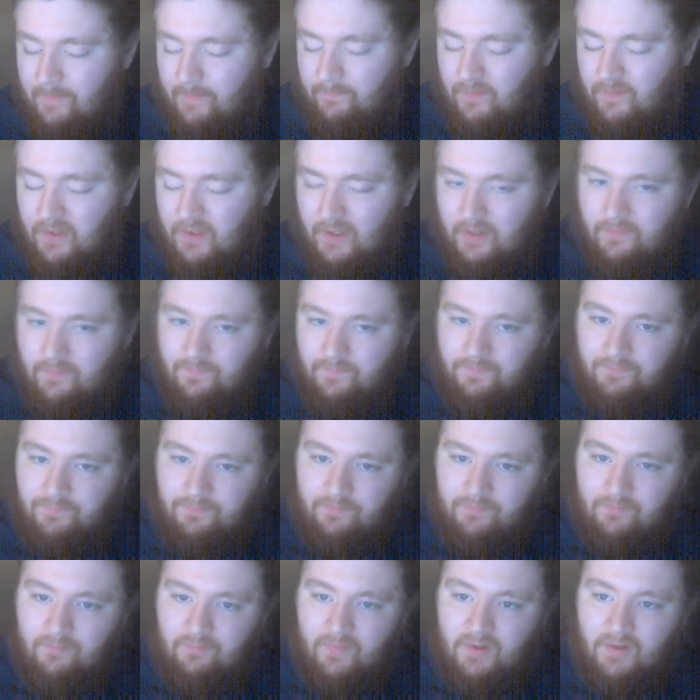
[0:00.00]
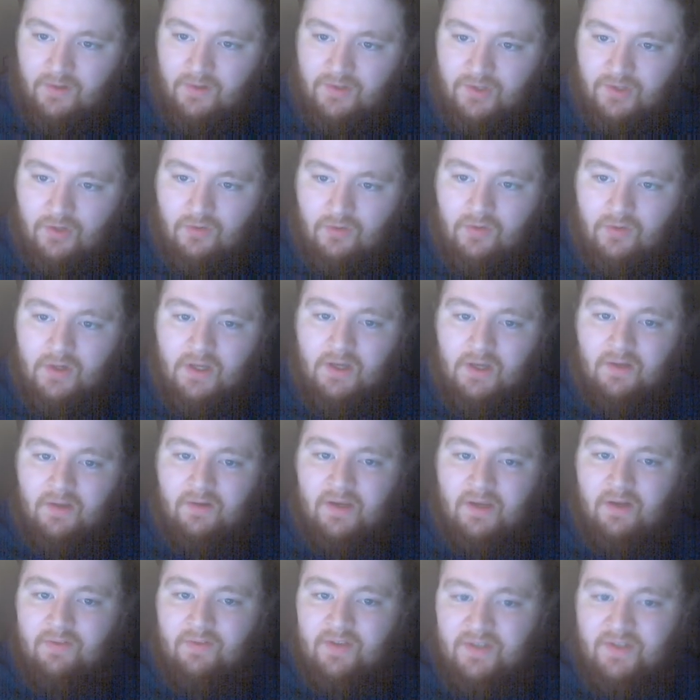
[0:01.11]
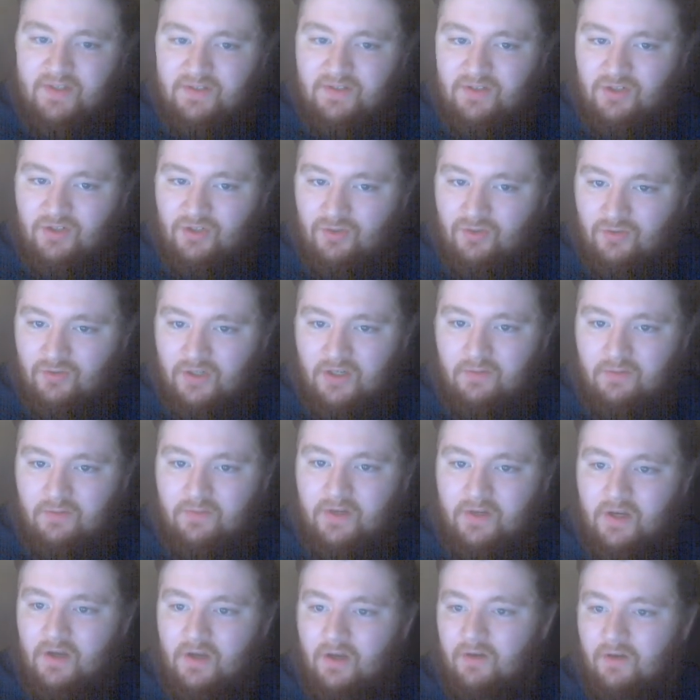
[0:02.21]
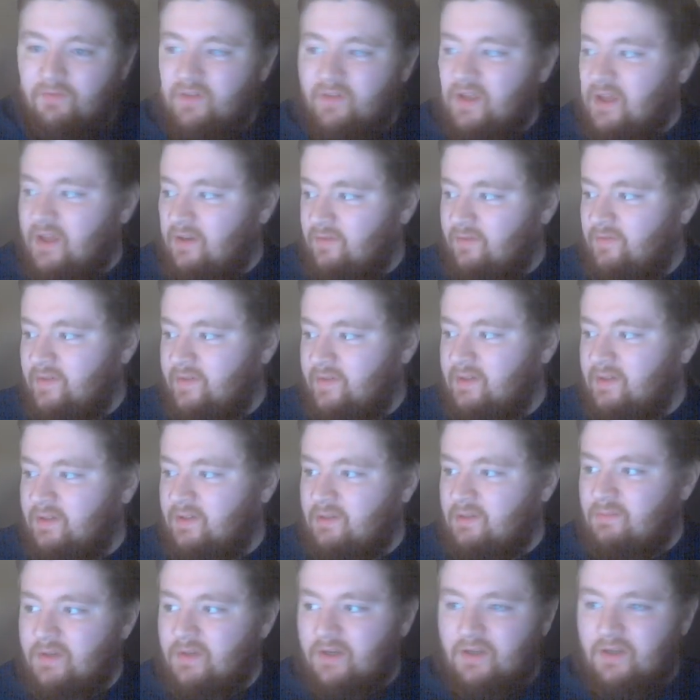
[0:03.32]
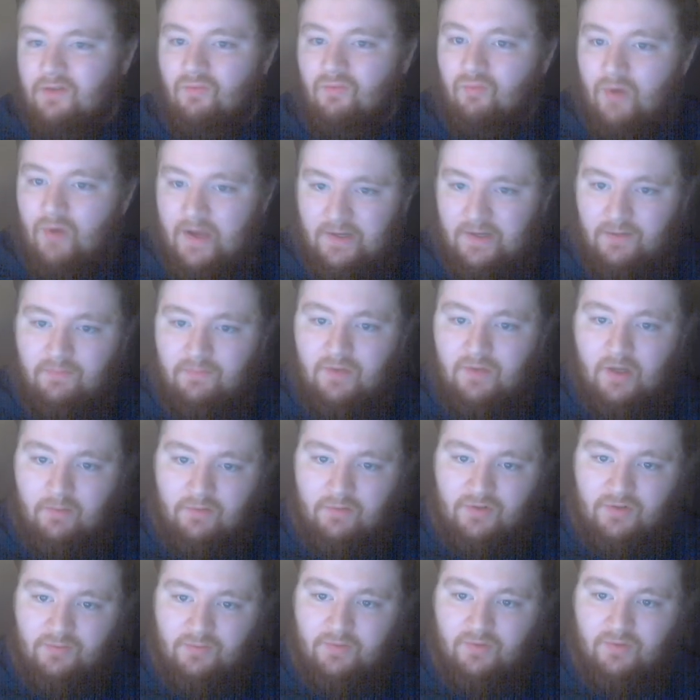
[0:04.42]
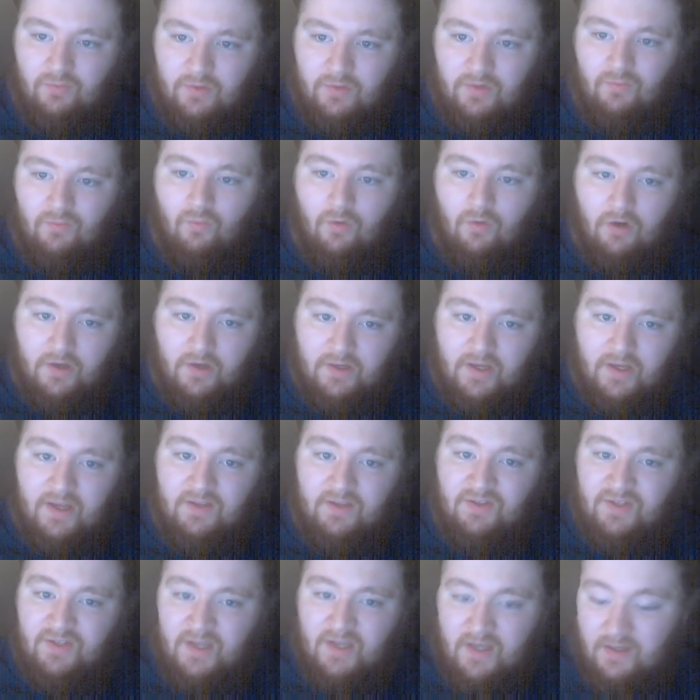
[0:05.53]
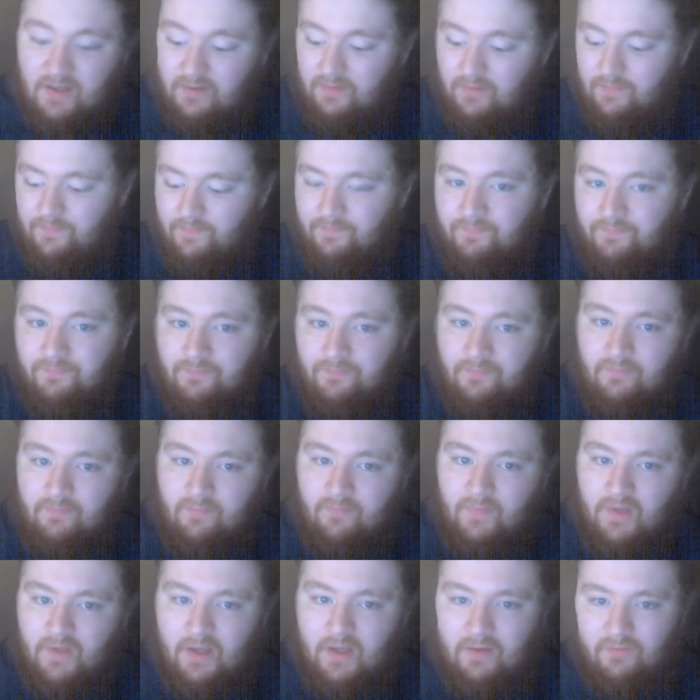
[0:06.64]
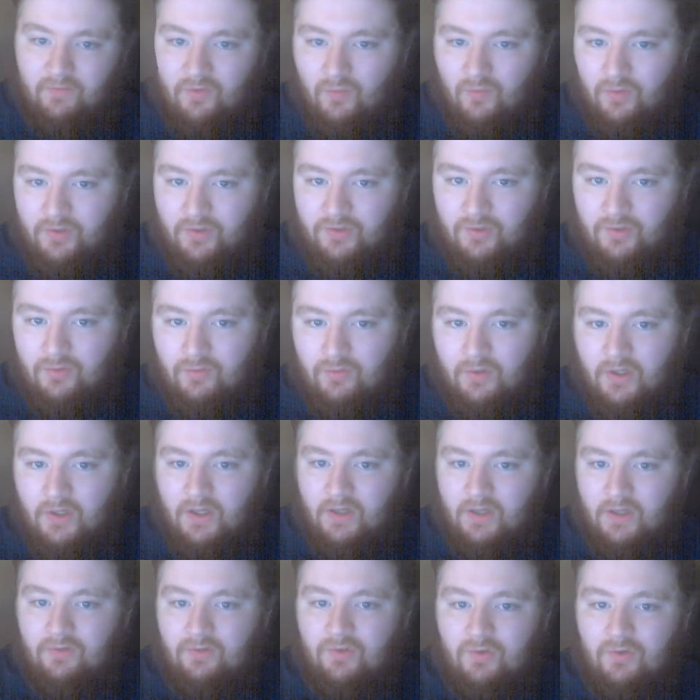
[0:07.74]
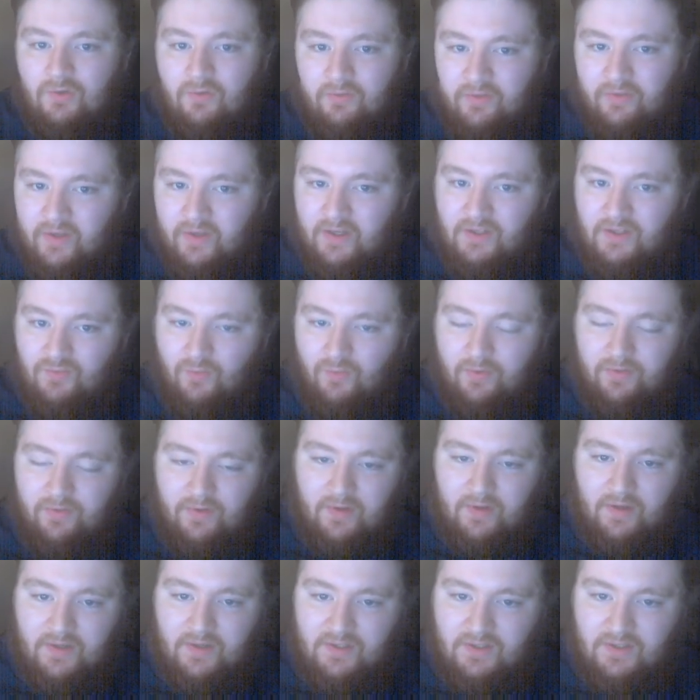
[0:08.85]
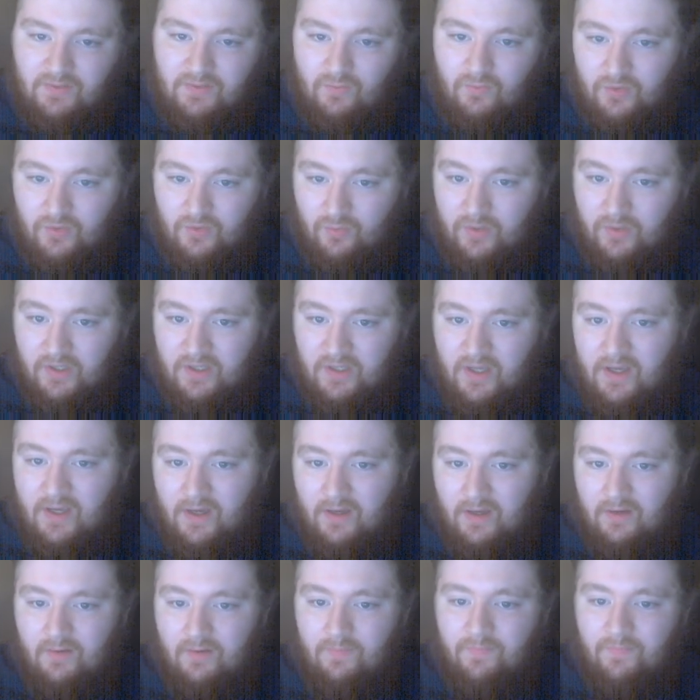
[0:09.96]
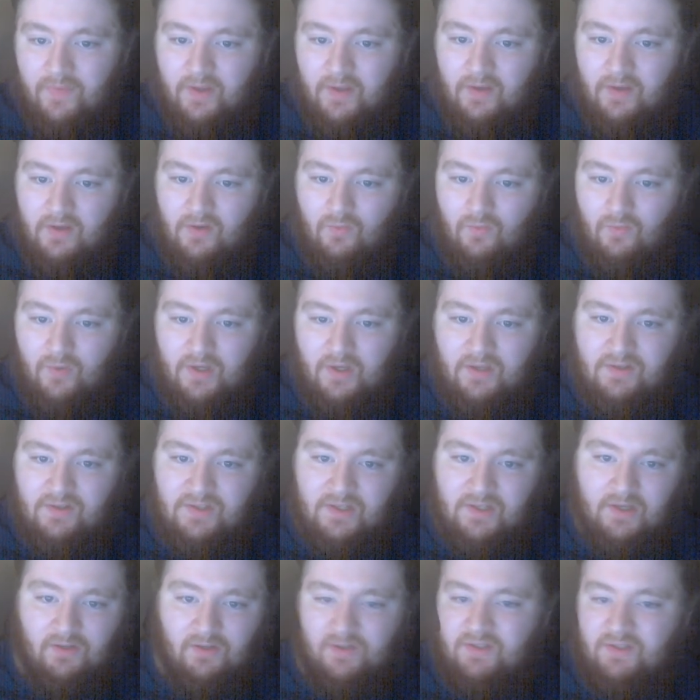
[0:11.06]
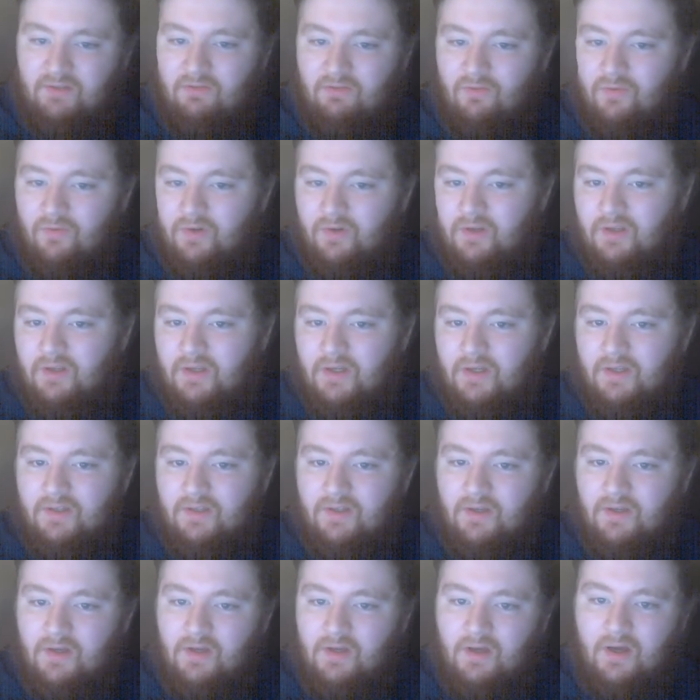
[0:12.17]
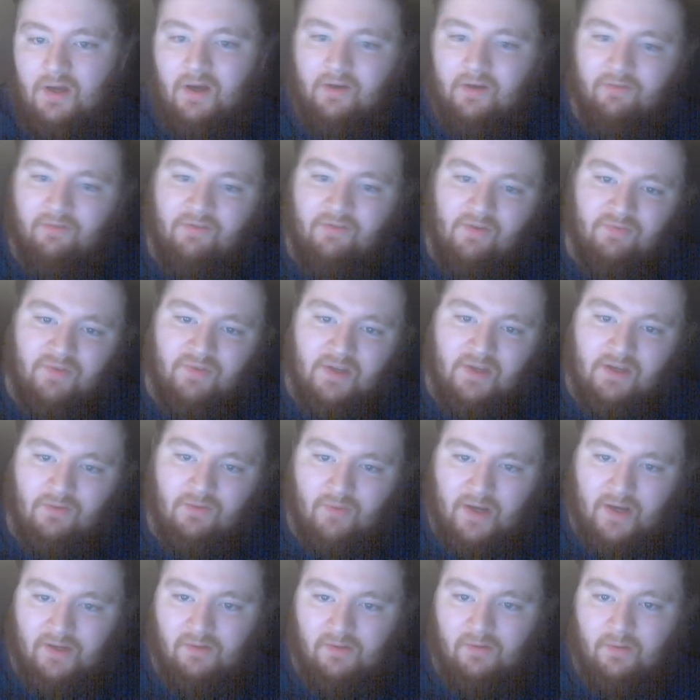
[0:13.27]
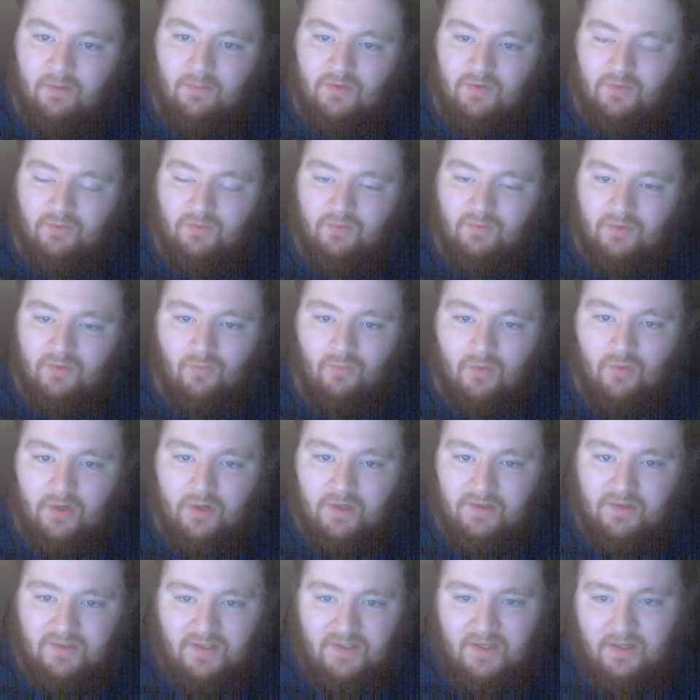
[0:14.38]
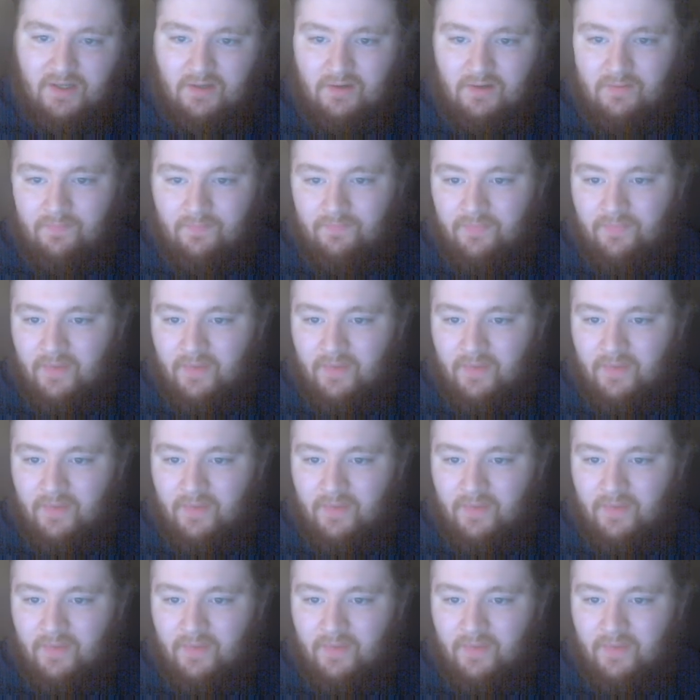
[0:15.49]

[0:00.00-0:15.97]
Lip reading: Okay? So now this is a stream of infinitely many random numbers between 1 and 10. And if we want to do things with this, which we can say, let's say we want to get 15 random numbers between 1 and 10,